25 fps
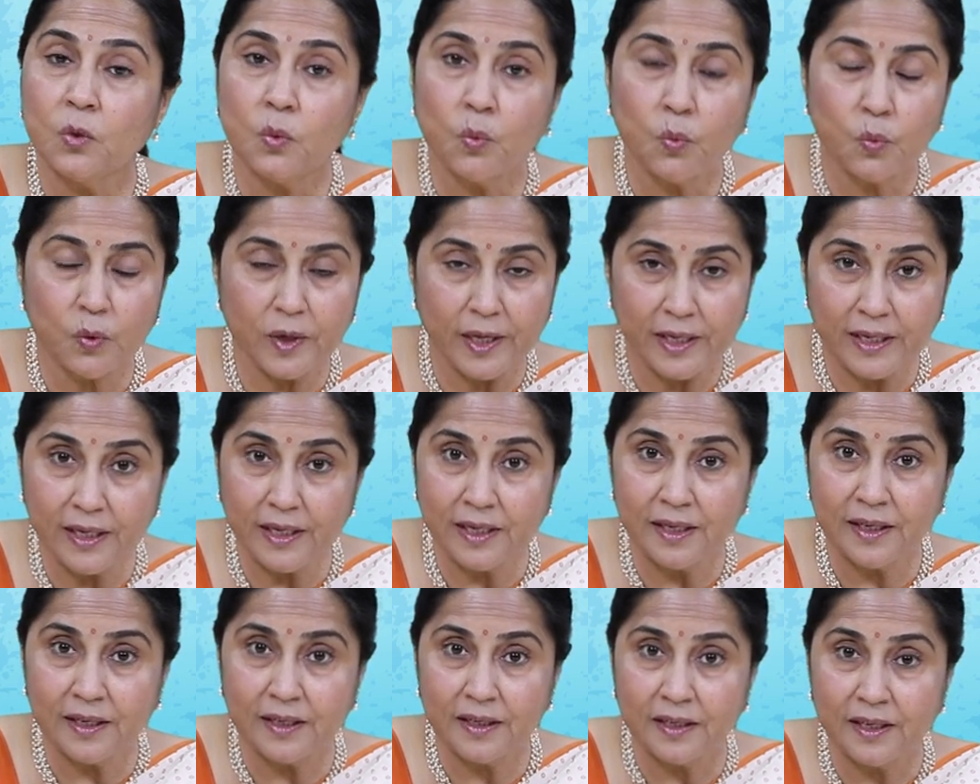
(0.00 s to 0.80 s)

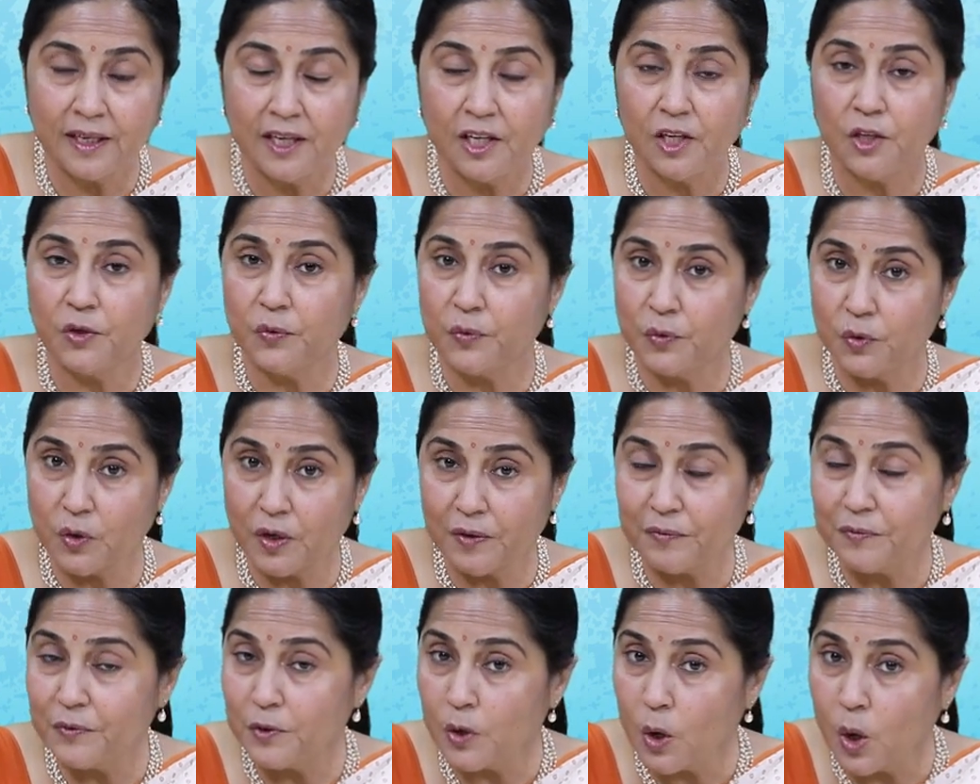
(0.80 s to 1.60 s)
Well, if you
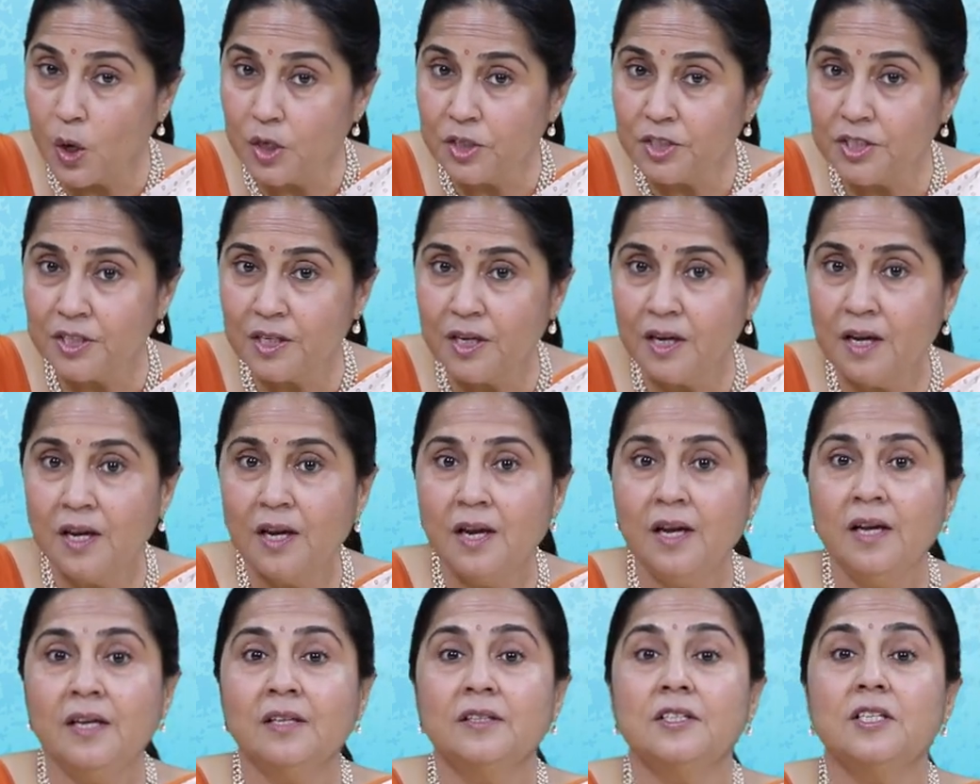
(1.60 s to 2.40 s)
have not,
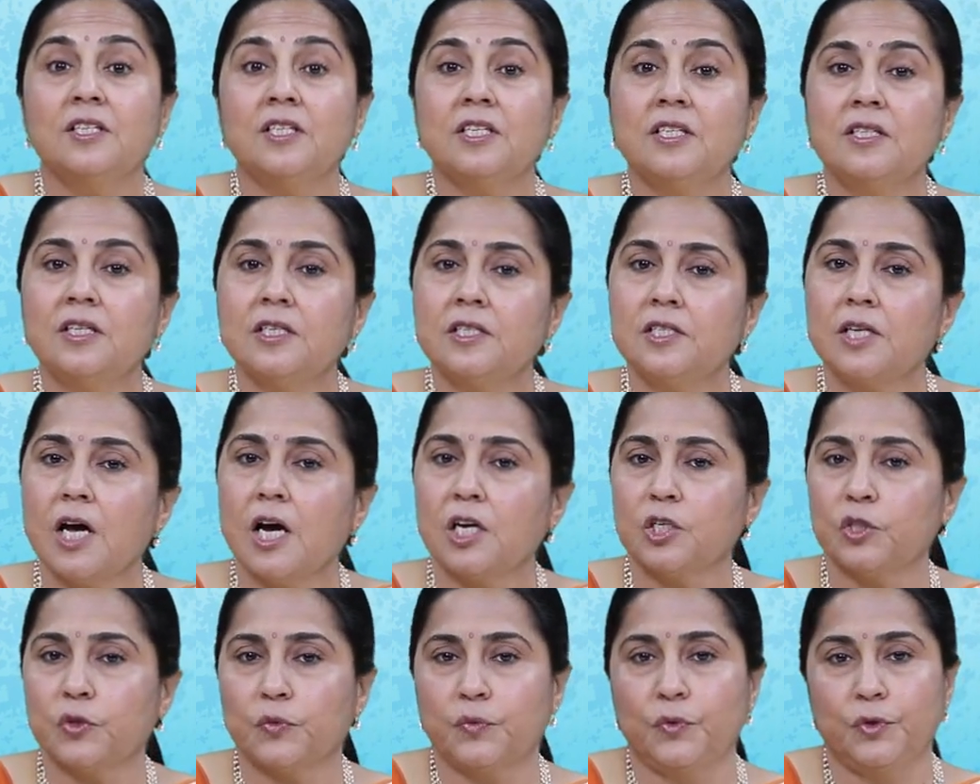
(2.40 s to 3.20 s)
this is the
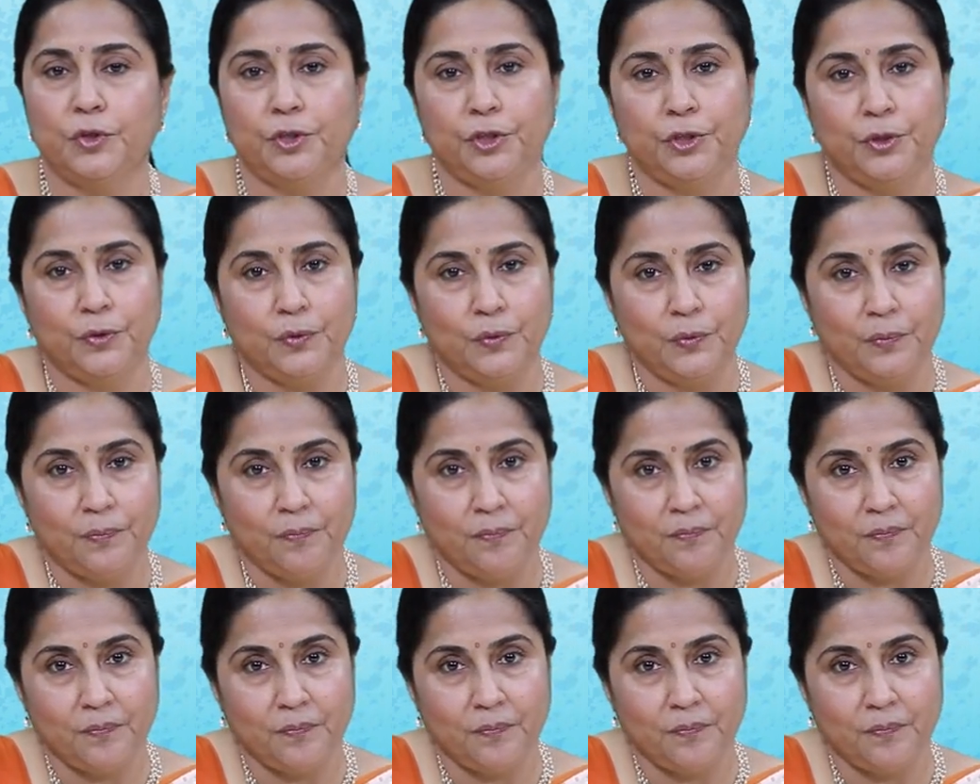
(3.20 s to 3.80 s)
task for you.